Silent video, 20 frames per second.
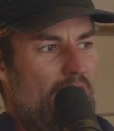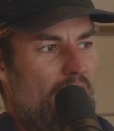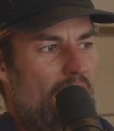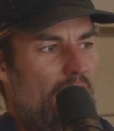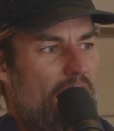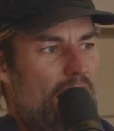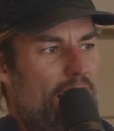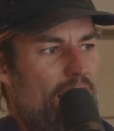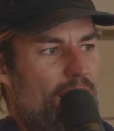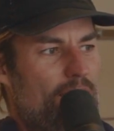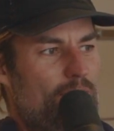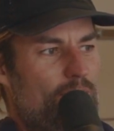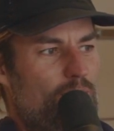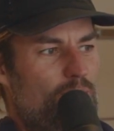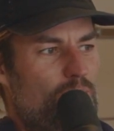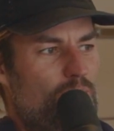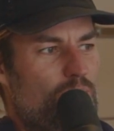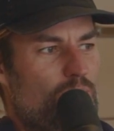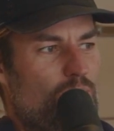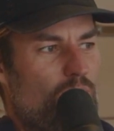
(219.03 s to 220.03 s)

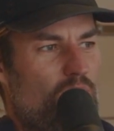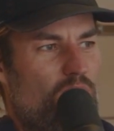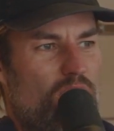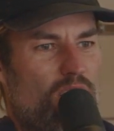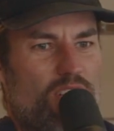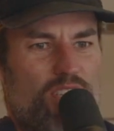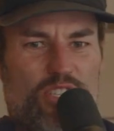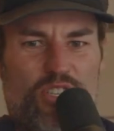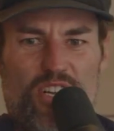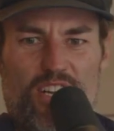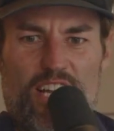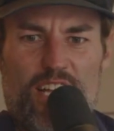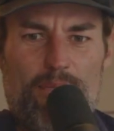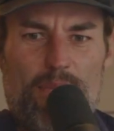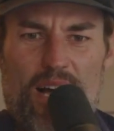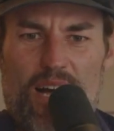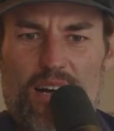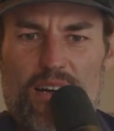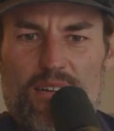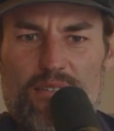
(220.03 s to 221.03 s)
I just got an
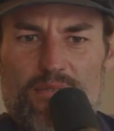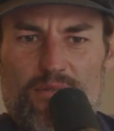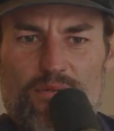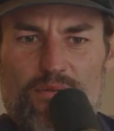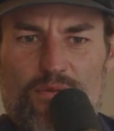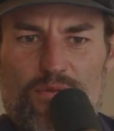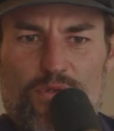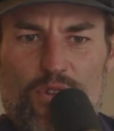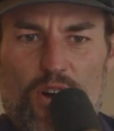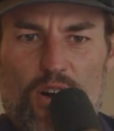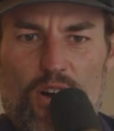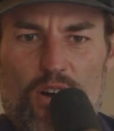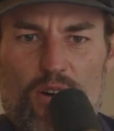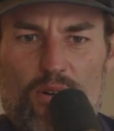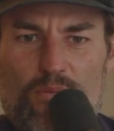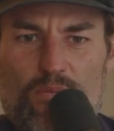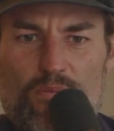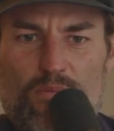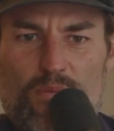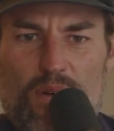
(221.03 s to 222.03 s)
email
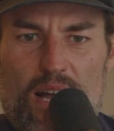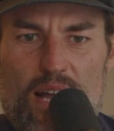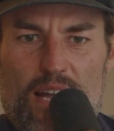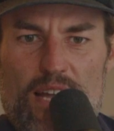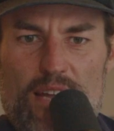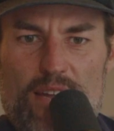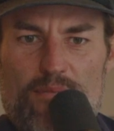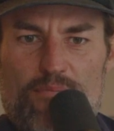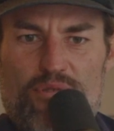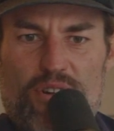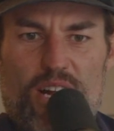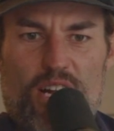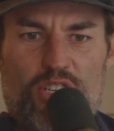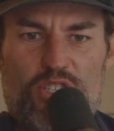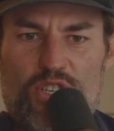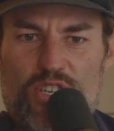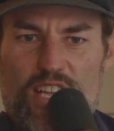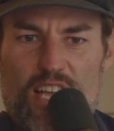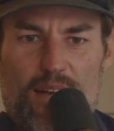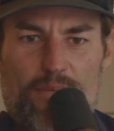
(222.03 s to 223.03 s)
from a
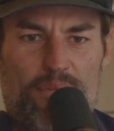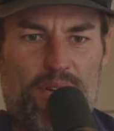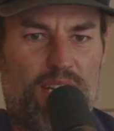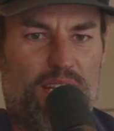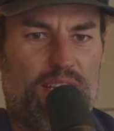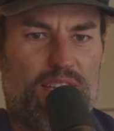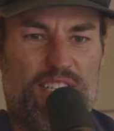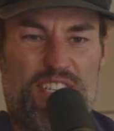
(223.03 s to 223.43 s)
production company.